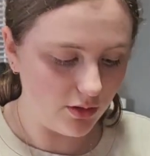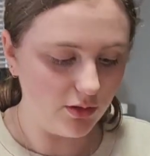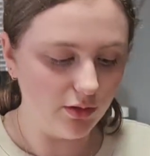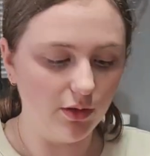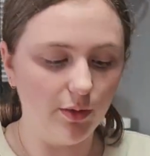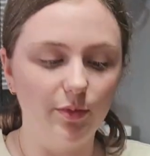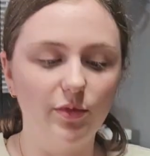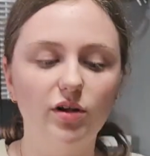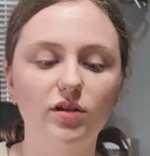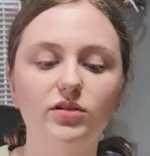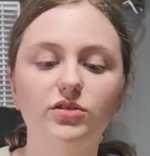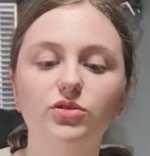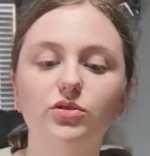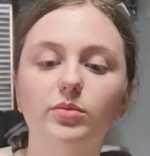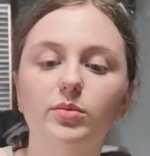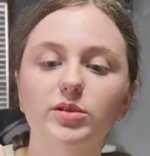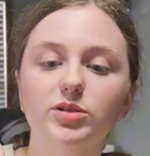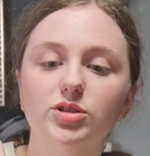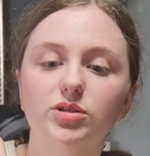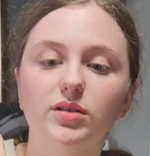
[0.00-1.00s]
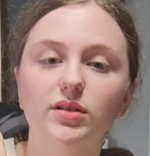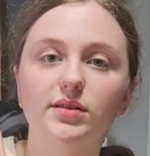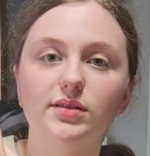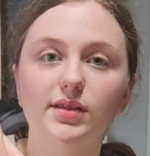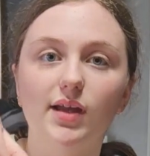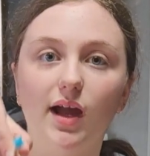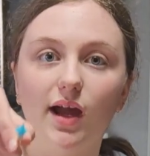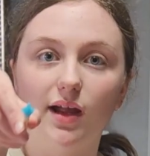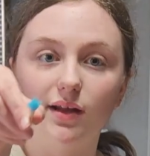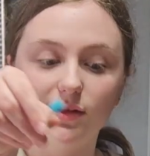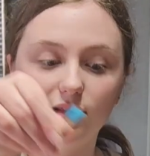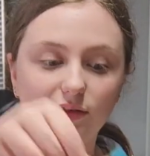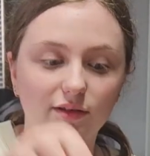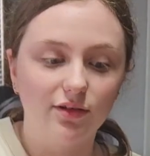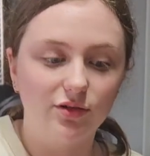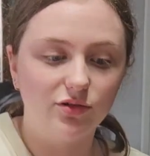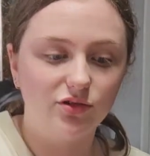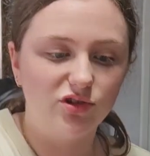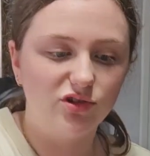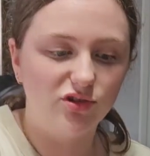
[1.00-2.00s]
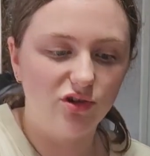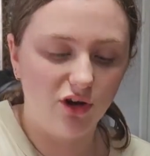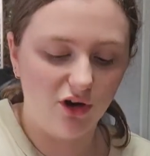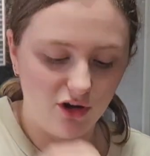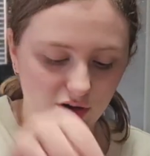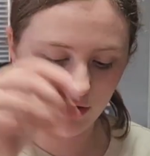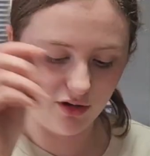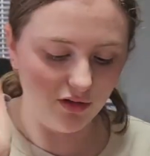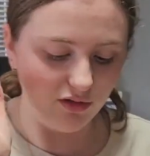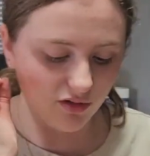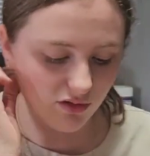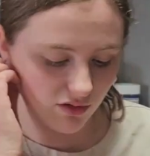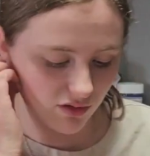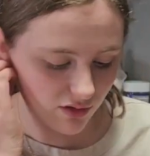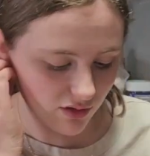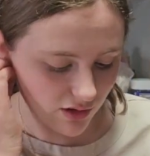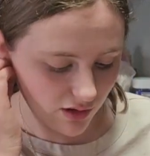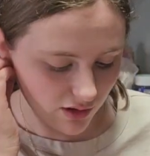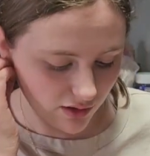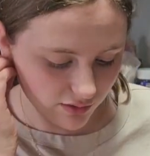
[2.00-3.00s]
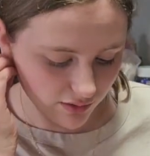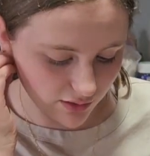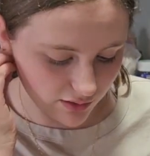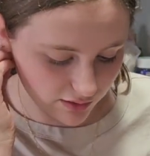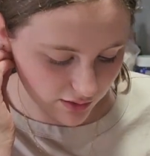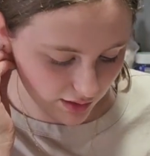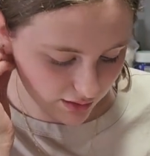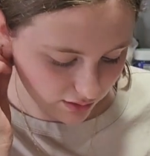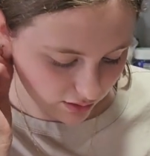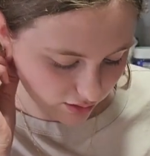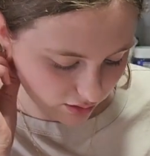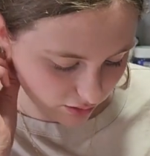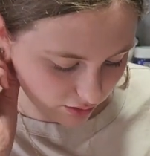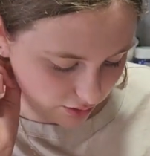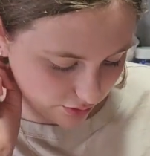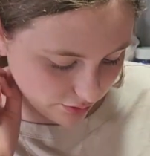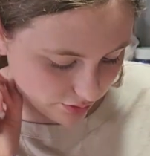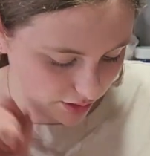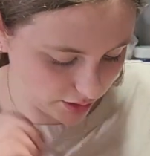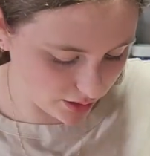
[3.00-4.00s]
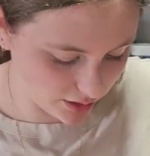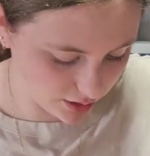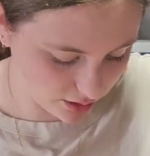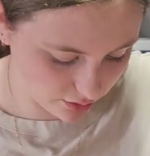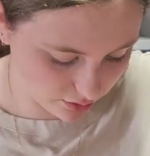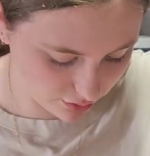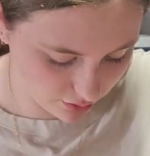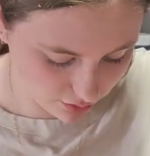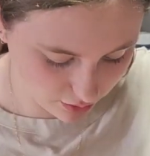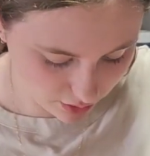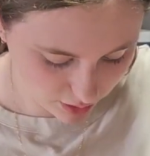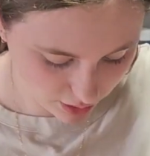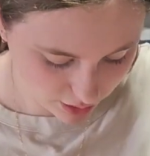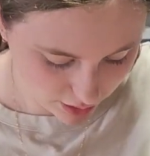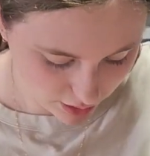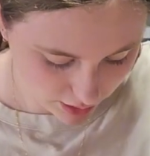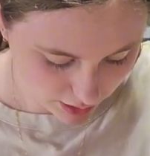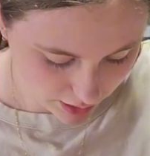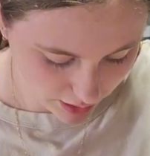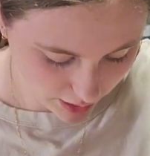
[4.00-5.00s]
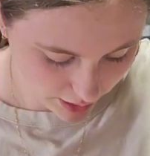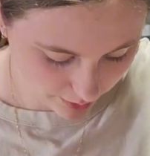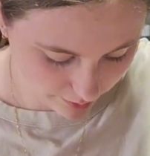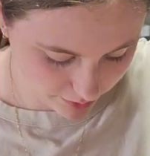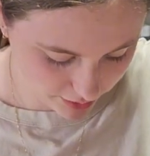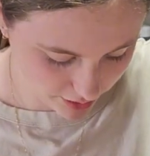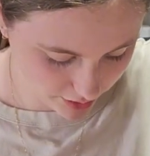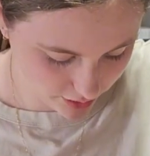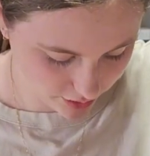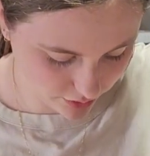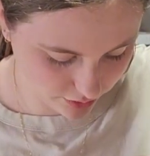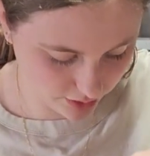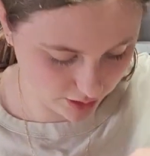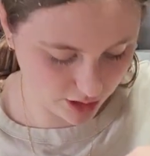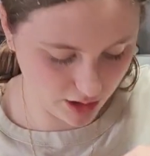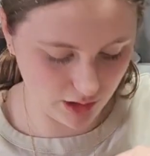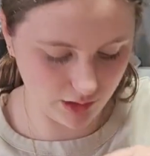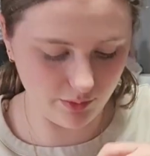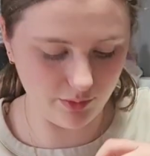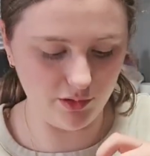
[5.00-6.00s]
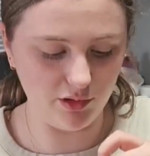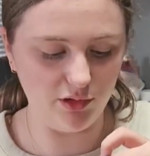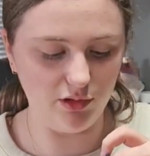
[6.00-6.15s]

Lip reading: going to do a bunch of these tiny little stars. I think that's going to look really cute. I'm going to do a couple